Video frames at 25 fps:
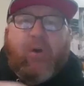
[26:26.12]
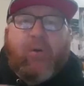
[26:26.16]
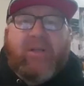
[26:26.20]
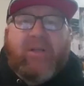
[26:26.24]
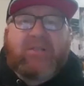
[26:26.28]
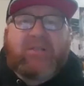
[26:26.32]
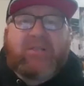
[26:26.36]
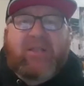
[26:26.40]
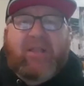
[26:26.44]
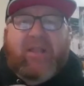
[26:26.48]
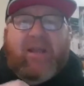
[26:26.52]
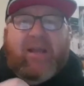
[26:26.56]
go
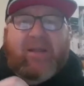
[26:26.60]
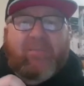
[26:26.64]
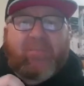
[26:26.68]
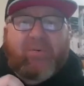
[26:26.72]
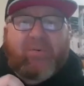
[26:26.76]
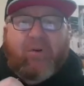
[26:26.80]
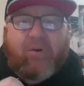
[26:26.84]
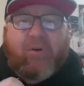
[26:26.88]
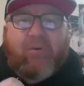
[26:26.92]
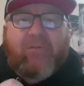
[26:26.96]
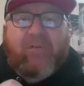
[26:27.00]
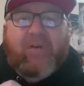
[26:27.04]
into
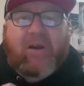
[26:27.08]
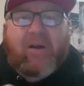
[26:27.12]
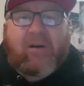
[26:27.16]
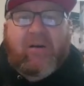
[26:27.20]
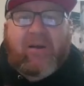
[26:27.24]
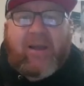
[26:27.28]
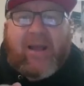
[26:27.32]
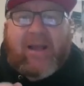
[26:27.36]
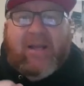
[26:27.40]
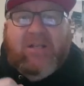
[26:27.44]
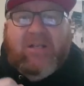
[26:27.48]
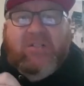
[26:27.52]
that
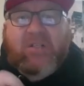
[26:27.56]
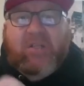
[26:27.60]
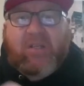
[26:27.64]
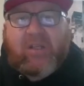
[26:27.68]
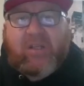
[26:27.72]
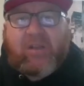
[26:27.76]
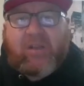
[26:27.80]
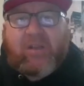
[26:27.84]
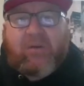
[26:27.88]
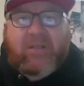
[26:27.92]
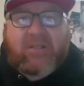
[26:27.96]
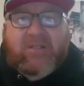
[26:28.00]
profile,
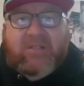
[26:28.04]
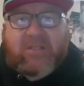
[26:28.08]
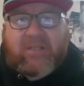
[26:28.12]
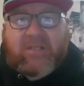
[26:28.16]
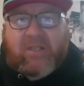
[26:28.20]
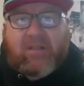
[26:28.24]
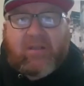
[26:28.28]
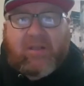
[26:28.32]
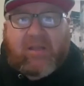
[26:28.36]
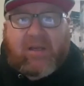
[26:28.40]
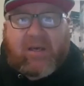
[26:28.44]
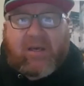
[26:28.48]
actually, you can
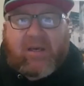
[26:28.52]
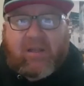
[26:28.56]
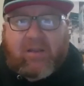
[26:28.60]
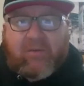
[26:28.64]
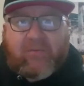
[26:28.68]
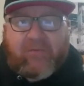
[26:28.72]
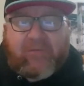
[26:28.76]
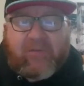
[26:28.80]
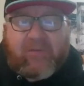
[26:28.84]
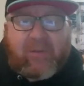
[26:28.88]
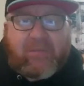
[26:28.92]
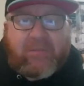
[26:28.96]
see a lot
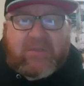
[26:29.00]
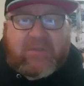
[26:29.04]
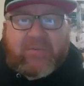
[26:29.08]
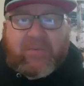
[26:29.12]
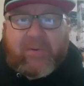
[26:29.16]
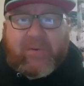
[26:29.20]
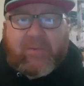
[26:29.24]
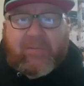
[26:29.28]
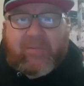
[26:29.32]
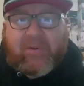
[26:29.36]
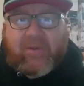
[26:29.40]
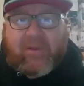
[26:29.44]
of the famous
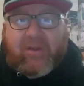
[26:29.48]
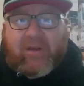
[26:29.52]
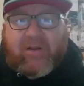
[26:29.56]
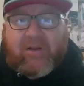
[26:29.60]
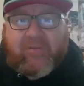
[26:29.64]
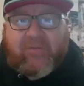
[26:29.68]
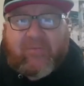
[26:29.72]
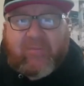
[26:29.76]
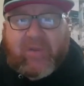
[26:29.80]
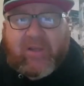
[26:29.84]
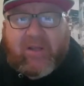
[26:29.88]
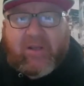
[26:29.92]
people that
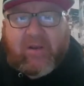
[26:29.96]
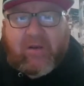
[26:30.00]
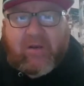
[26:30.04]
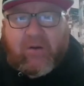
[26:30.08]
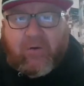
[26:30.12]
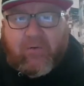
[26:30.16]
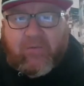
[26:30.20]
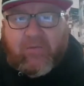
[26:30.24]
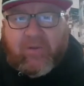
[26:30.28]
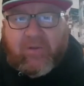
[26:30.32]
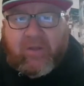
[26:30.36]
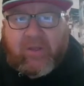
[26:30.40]
I've met
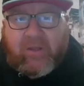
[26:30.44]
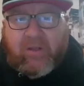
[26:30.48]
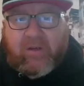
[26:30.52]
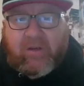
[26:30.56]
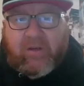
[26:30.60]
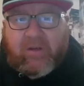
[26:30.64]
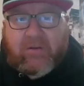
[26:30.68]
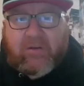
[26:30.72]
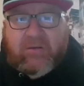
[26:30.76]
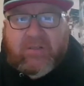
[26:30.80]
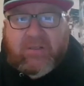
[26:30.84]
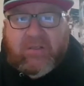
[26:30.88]
over the
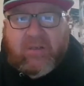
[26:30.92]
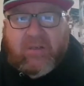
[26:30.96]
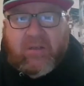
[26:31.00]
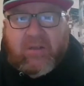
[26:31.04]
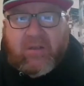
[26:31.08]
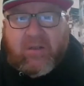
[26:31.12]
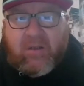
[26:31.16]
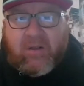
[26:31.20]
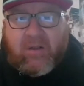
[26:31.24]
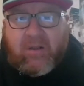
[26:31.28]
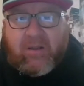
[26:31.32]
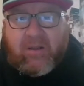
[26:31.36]
years.
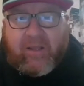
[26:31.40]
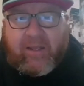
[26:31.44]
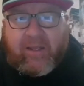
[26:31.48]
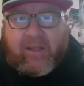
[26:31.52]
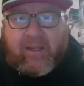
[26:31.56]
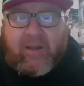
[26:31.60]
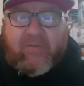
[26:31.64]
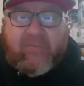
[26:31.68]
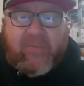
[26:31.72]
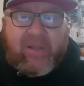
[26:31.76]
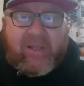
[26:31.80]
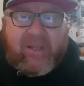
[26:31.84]

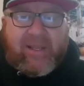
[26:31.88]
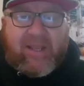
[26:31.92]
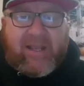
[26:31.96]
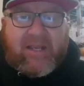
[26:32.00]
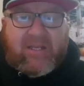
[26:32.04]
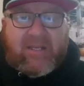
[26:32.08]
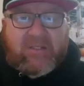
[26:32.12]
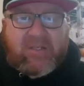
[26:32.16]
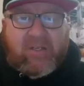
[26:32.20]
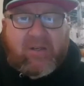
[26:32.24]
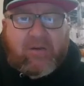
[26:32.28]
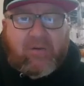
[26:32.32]
Like I've met
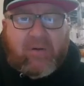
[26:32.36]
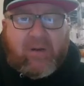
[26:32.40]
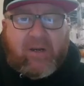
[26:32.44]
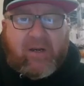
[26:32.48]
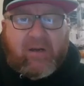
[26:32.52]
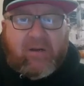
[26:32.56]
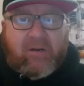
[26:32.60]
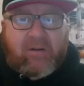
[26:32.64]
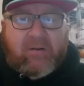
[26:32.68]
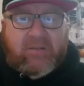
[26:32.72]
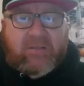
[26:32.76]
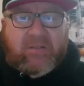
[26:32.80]
Casting
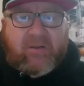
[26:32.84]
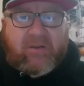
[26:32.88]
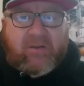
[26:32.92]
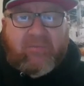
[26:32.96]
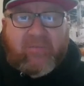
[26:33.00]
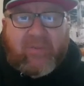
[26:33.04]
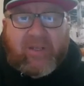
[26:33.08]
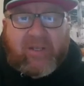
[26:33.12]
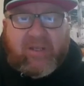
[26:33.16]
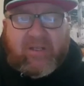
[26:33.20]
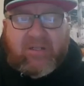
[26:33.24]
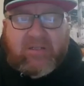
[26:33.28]
Crowns.
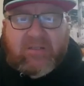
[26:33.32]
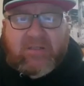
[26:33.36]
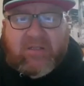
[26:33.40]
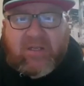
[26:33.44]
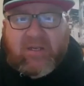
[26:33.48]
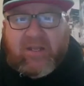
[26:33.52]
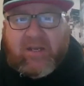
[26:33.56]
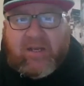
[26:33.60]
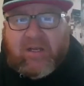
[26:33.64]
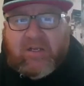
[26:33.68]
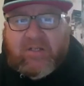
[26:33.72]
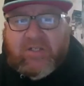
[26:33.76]
I've met
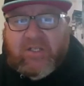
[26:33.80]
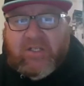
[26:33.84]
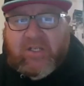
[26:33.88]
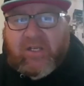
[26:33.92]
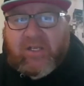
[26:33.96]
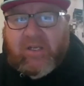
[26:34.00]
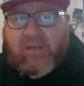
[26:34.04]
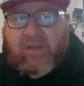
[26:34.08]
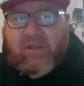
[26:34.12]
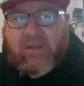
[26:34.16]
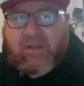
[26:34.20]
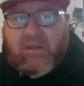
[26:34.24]

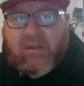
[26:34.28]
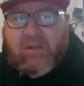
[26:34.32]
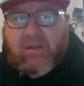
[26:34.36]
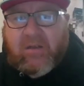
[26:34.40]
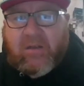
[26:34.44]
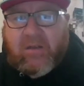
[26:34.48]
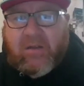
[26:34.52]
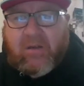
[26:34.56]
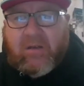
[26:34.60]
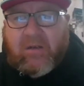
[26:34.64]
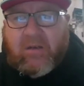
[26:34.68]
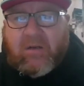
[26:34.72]
Tadashi.
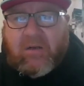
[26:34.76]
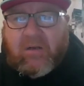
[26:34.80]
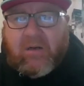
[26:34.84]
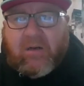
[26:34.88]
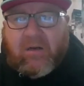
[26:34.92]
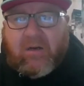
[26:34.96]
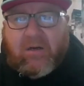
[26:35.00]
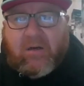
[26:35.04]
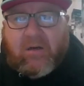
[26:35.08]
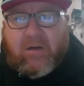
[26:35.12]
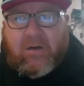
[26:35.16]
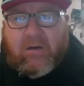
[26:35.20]

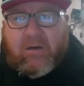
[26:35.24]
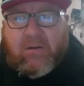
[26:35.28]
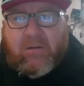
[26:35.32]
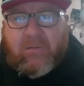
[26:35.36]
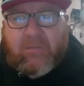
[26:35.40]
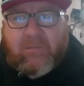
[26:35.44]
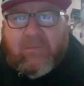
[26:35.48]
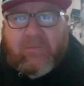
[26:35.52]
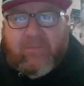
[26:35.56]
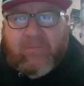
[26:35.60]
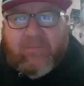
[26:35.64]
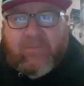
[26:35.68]

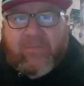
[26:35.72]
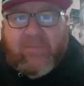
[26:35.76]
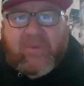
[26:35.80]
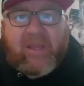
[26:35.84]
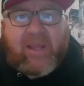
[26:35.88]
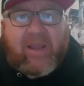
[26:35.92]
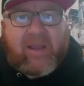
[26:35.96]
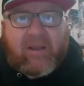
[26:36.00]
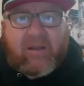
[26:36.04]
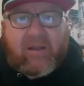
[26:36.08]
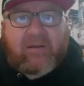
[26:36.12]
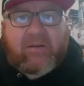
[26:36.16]
Um,
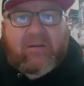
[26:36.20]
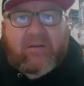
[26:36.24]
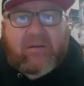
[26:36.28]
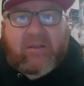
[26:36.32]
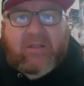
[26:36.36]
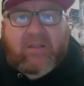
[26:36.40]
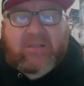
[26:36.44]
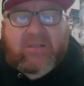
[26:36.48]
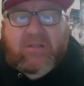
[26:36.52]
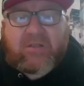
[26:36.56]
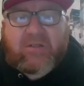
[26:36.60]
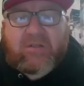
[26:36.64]
yeah,
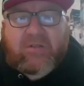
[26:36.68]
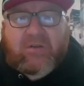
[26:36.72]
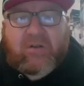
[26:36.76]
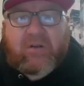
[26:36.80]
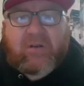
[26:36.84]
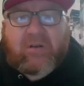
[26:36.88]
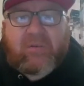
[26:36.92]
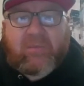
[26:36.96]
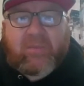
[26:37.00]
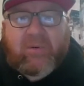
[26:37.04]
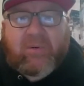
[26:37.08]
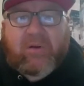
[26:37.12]
it's a
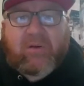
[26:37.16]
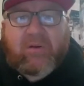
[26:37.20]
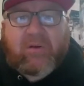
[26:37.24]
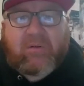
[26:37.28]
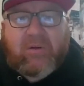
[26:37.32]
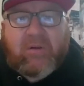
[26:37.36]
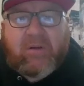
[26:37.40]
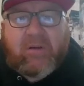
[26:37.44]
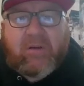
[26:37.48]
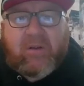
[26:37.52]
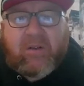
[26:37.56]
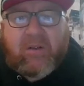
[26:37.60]
trip,
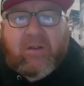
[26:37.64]
bro.